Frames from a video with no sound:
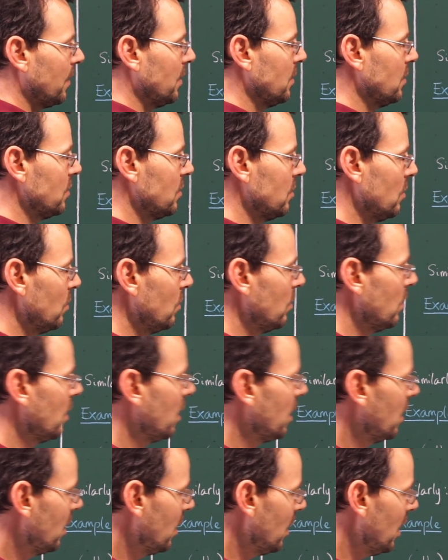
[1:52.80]
So
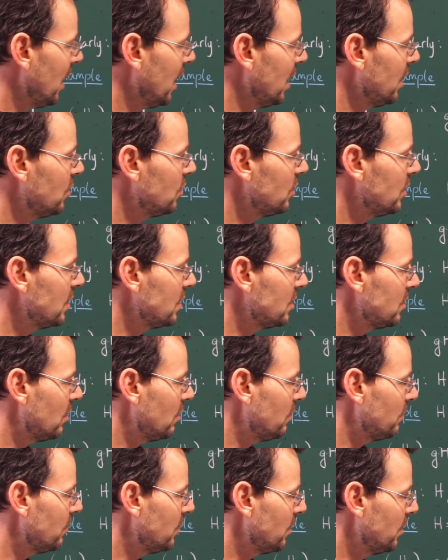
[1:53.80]
H is
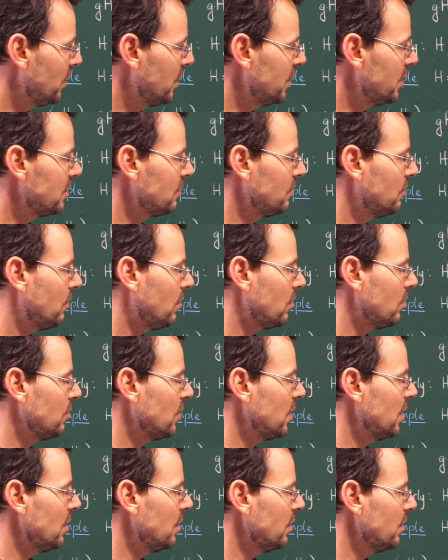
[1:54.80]
of this form
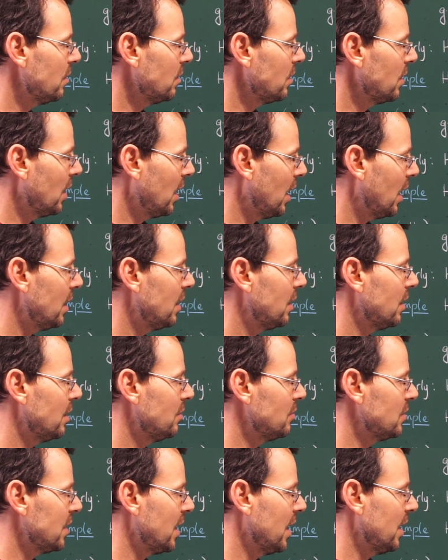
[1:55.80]
here, k
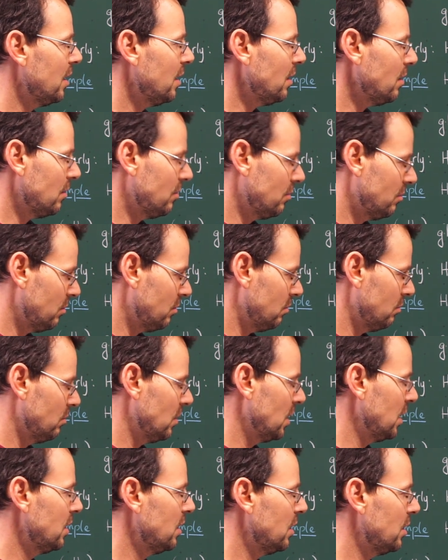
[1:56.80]
times n,
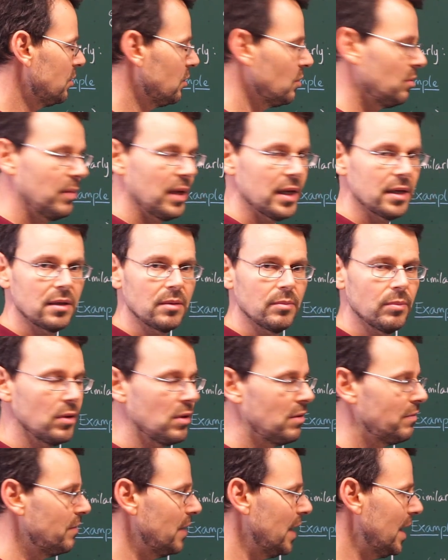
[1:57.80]
integer multiple
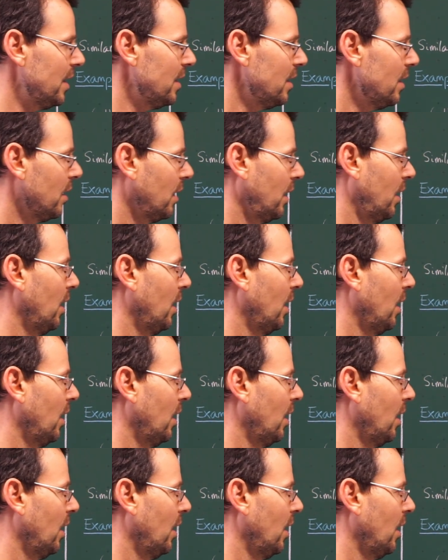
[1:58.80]
of n.